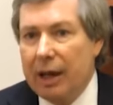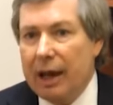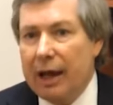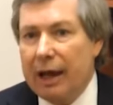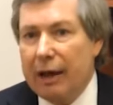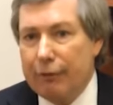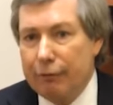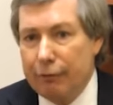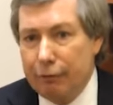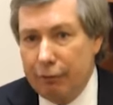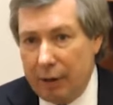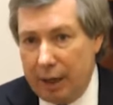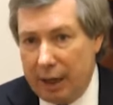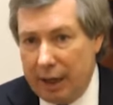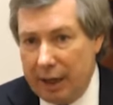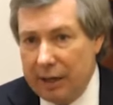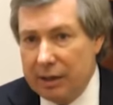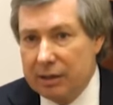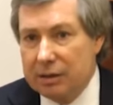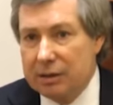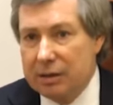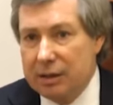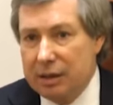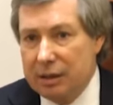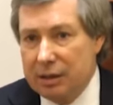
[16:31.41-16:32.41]
have
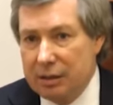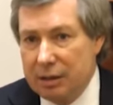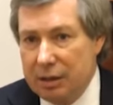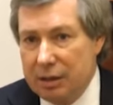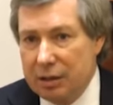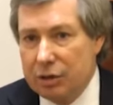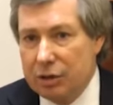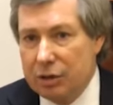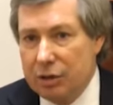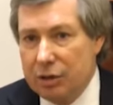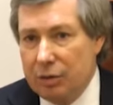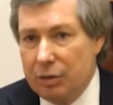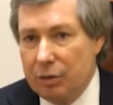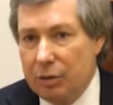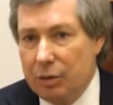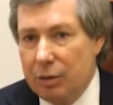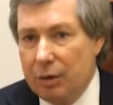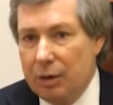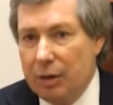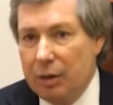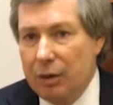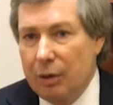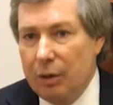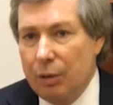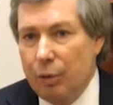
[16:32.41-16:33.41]
raised this issue
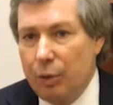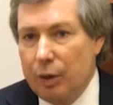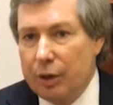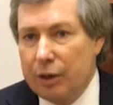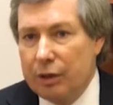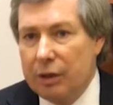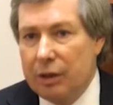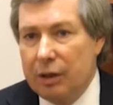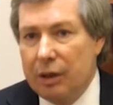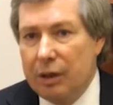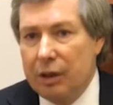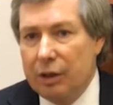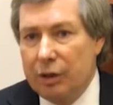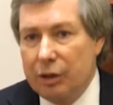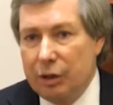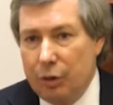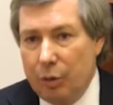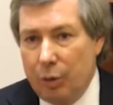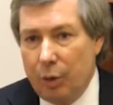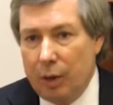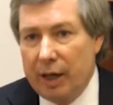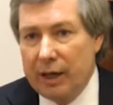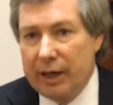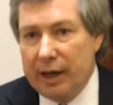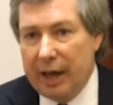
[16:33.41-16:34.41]
with the
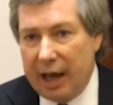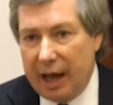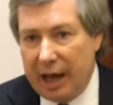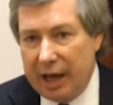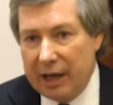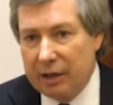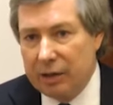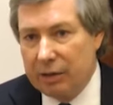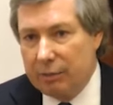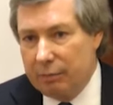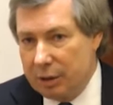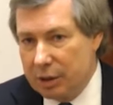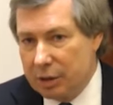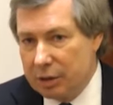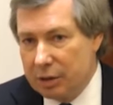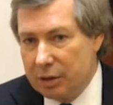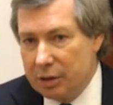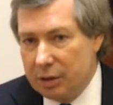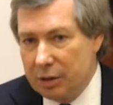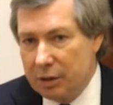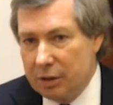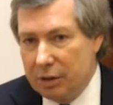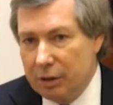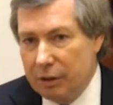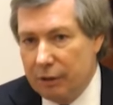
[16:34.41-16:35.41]
UN High
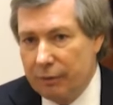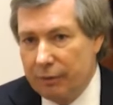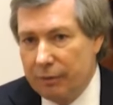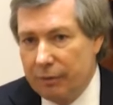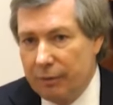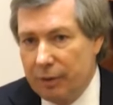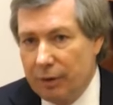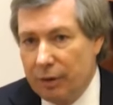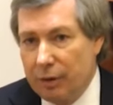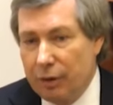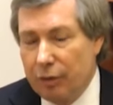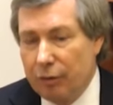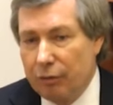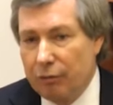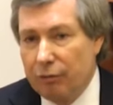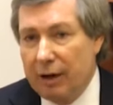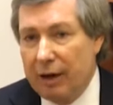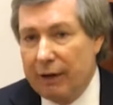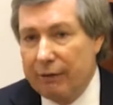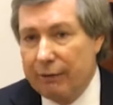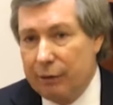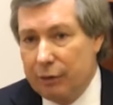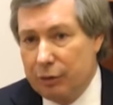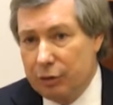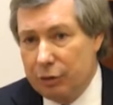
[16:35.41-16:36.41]
Commissioner for
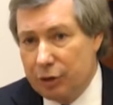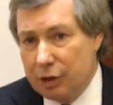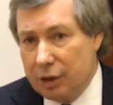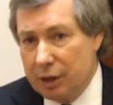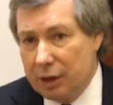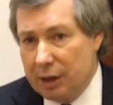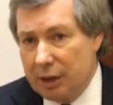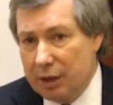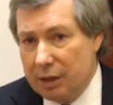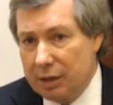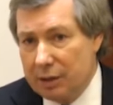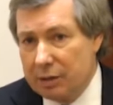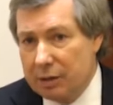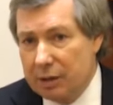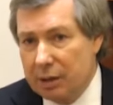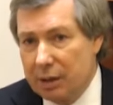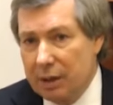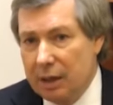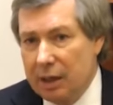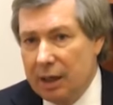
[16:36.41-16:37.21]
Refugees.